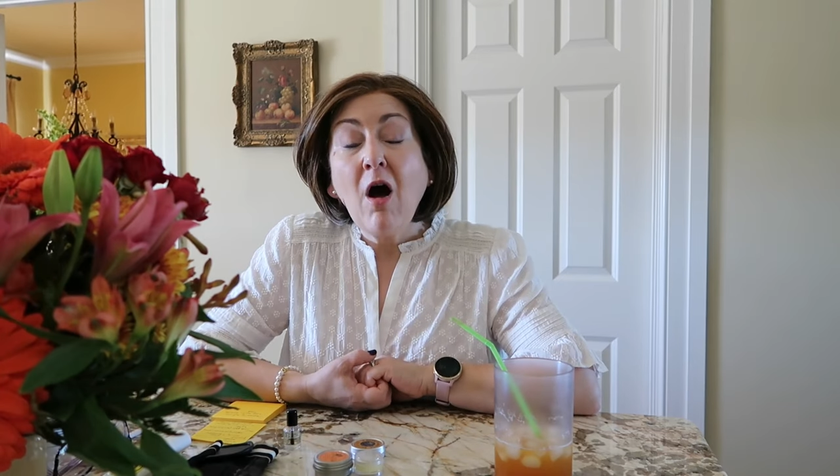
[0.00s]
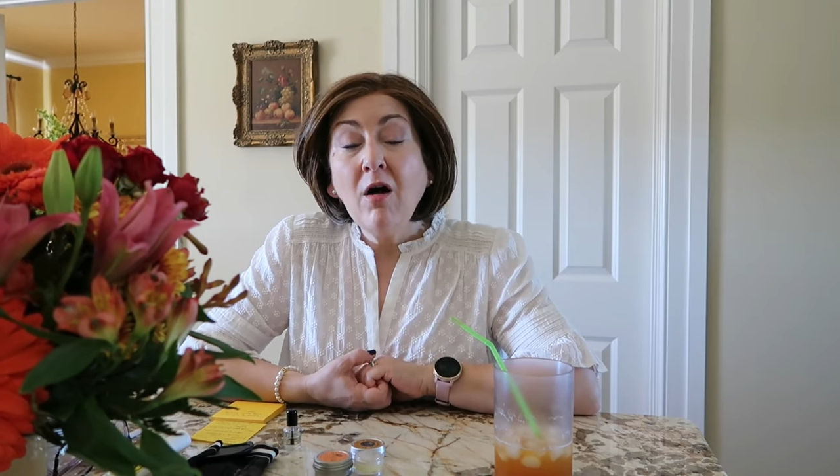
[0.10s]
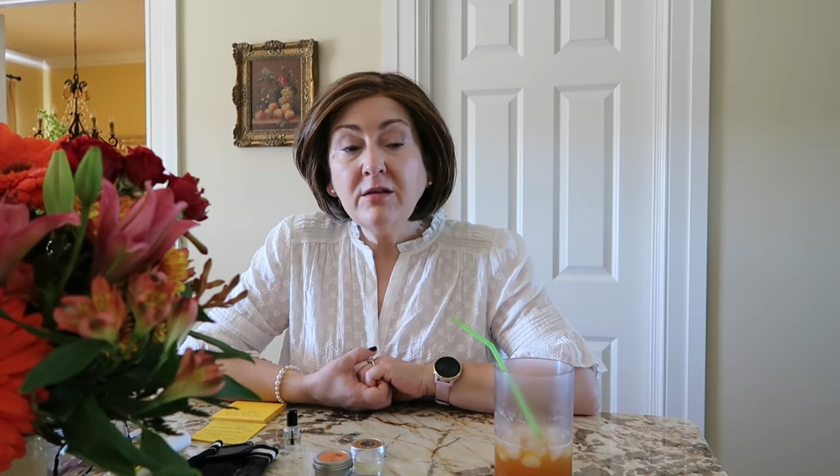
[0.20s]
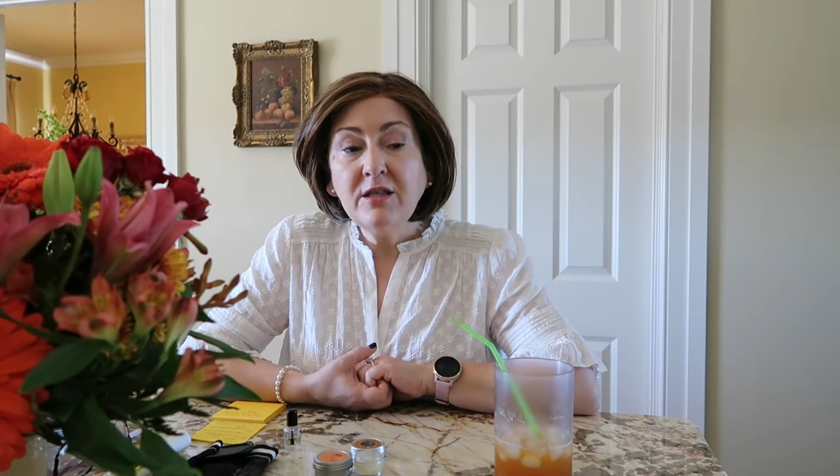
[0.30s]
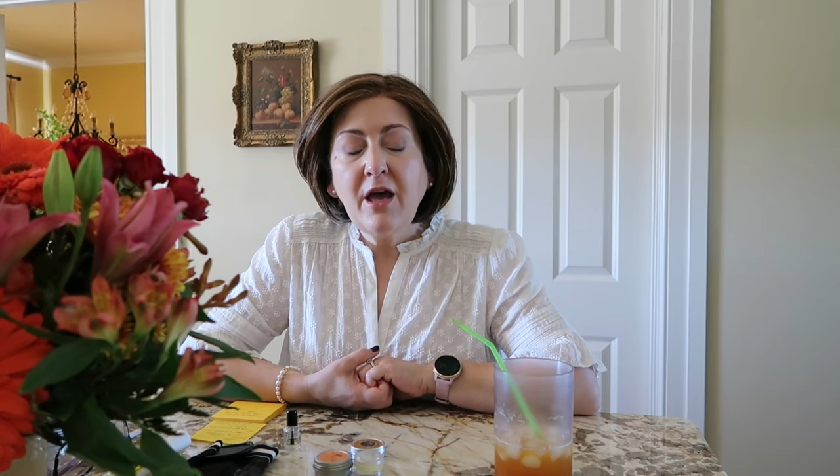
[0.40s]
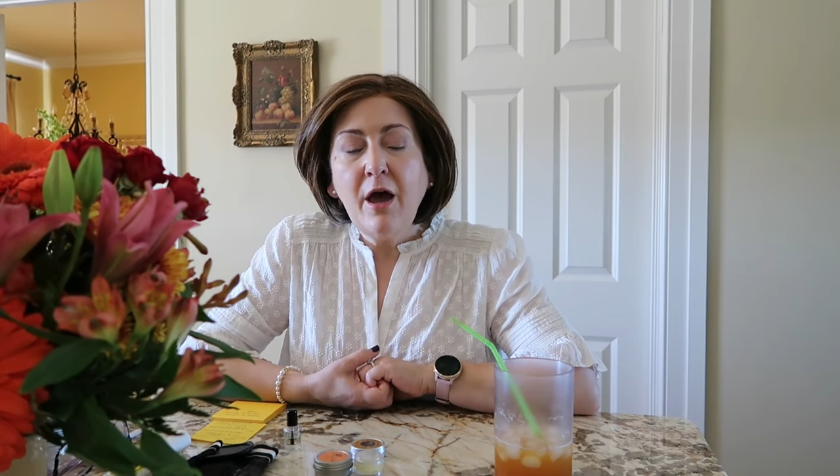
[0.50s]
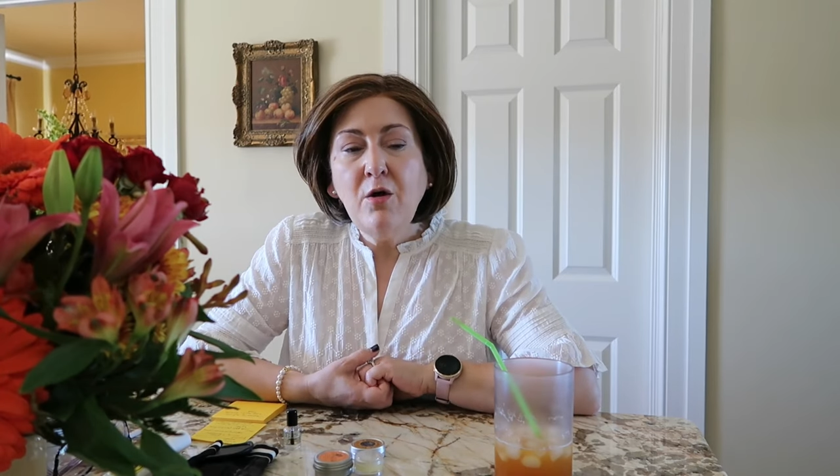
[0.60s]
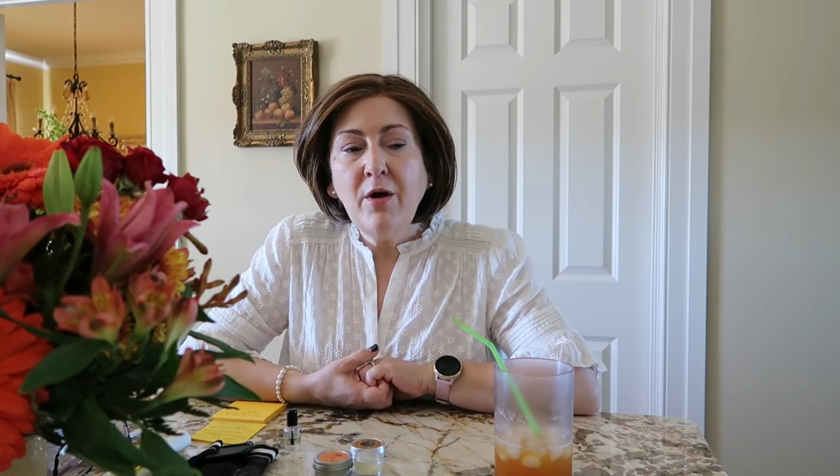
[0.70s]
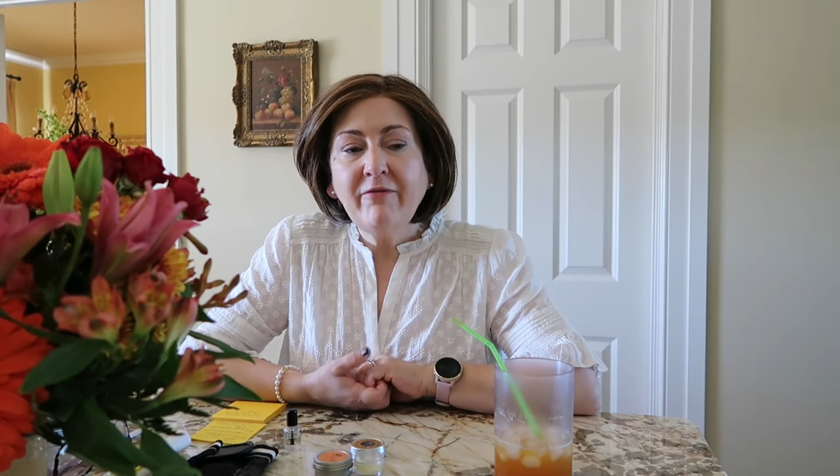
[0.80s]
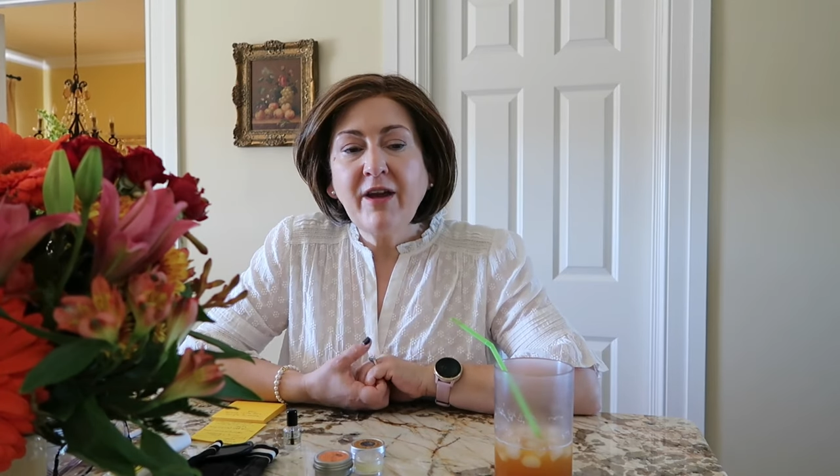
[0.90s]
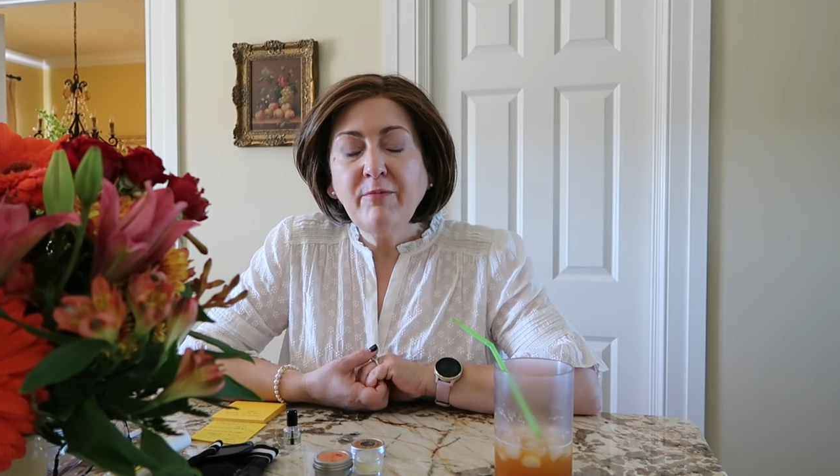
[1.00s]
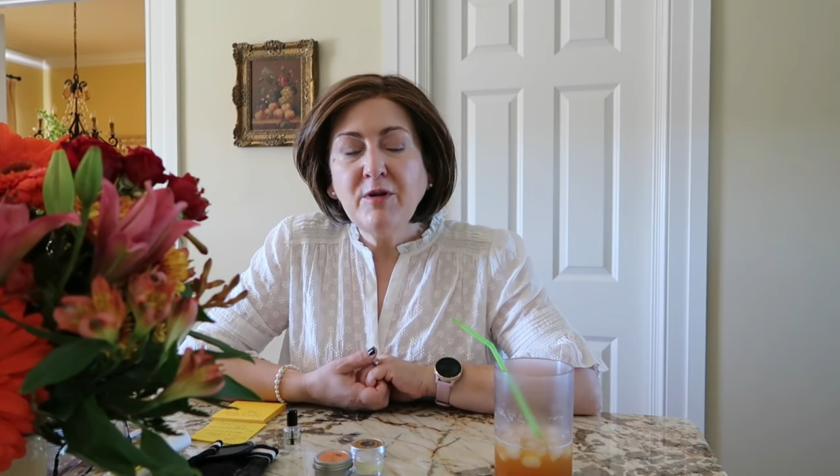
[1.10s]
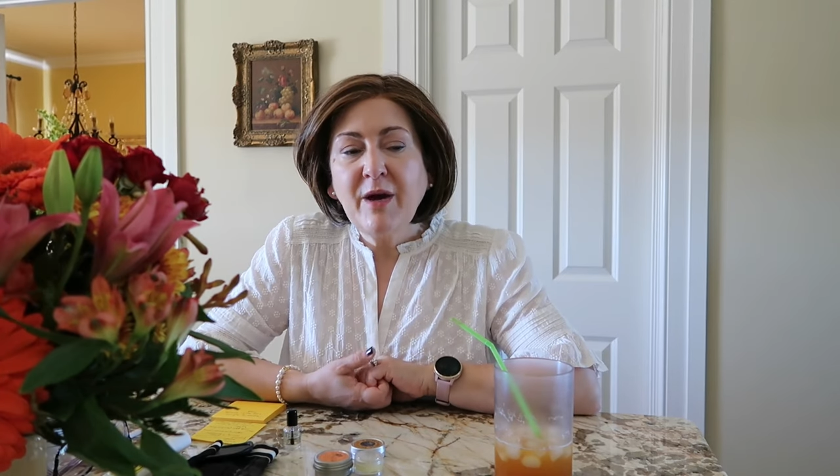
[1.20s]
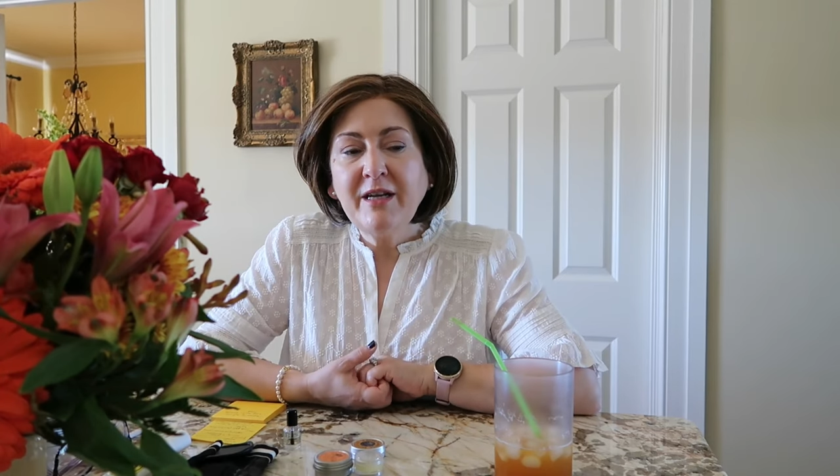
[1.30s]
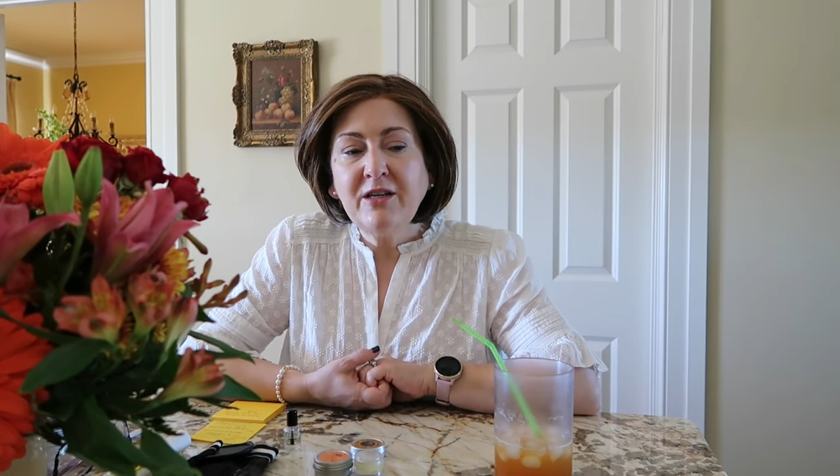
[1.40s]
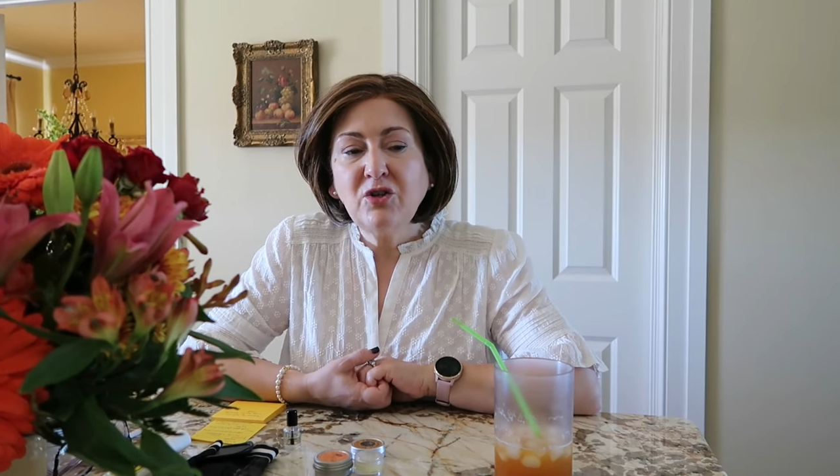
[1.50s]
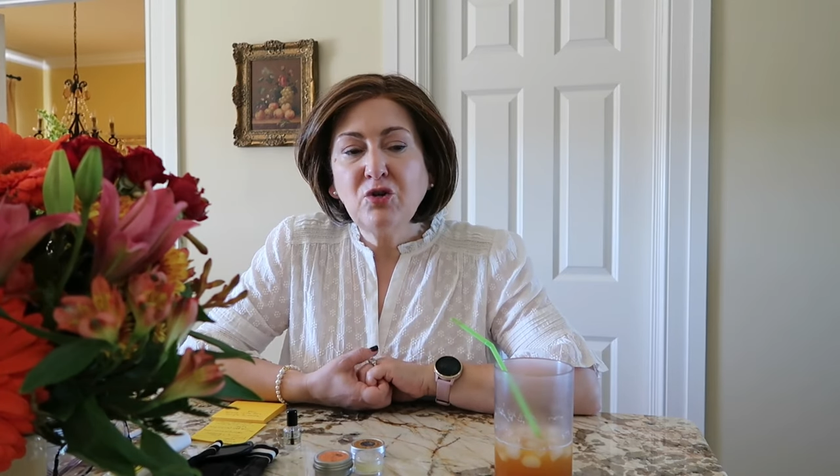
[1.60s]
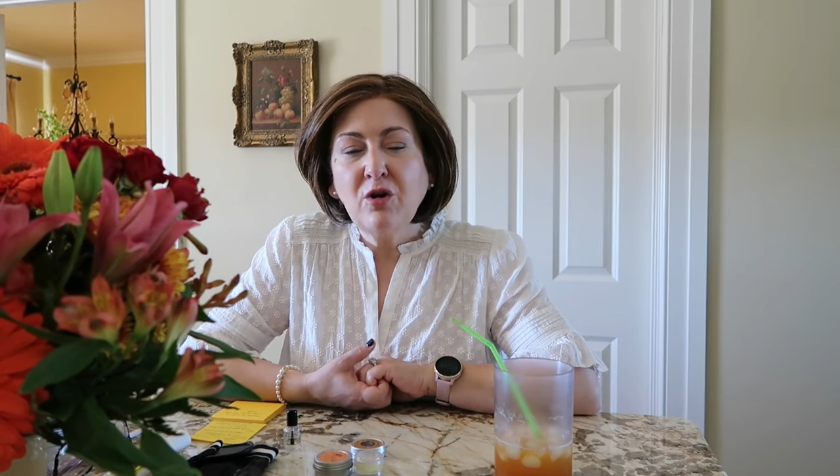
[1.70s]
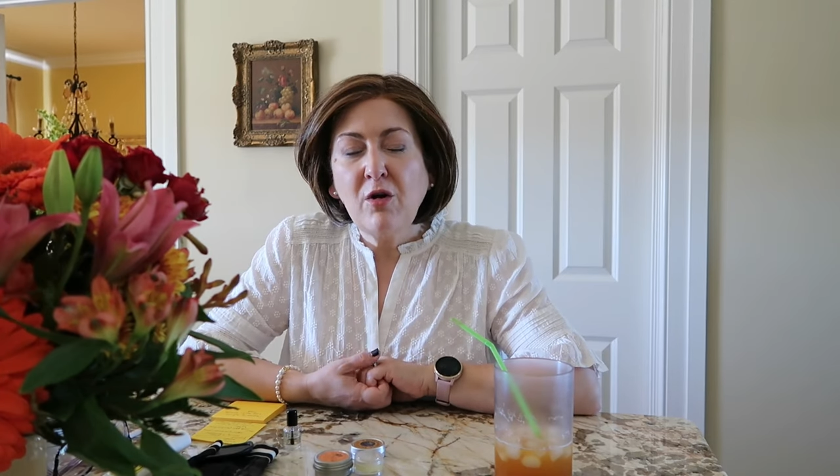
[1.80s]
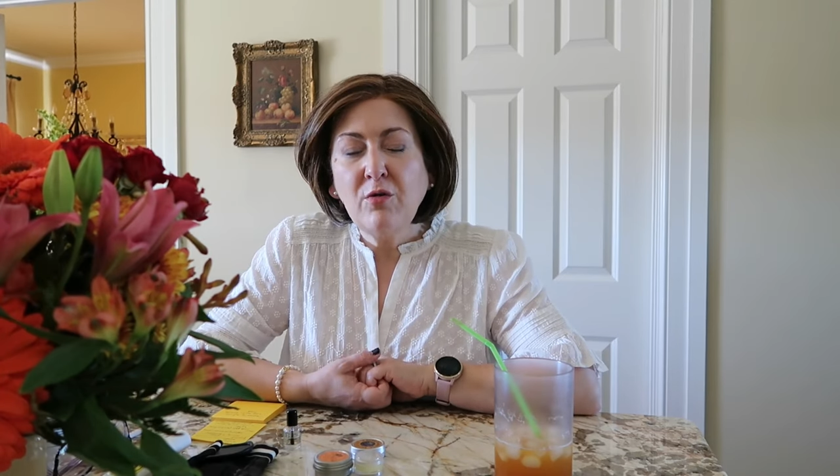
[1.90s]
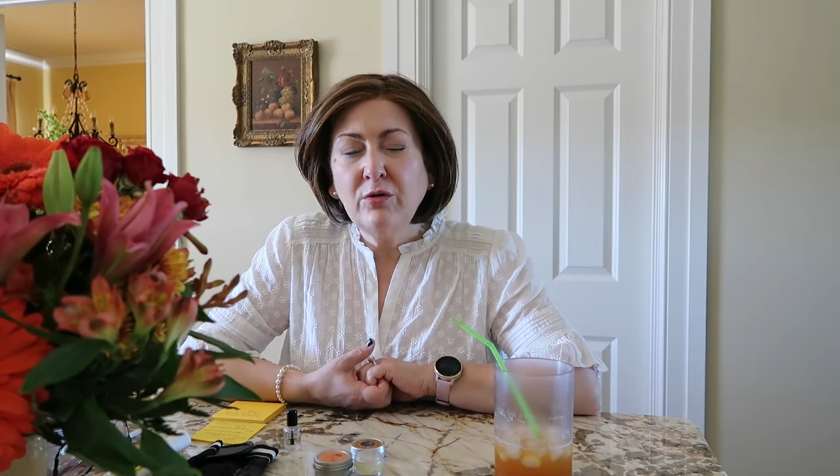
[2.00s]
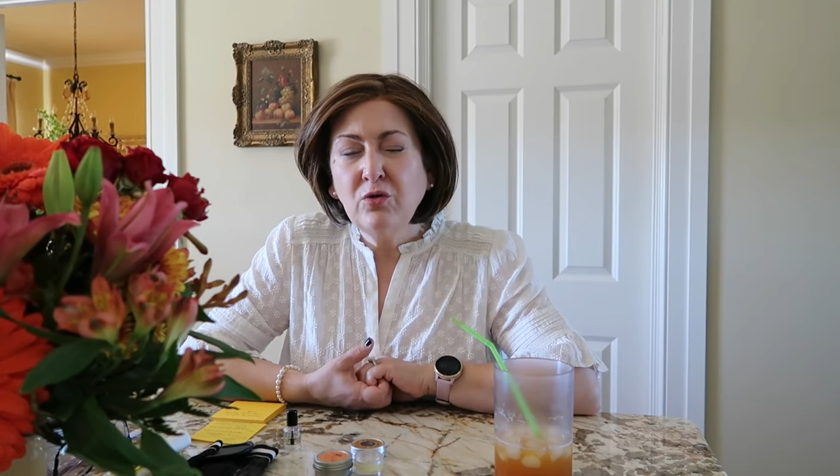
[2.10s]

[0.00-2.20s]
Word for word: also have kept in my desk drawer,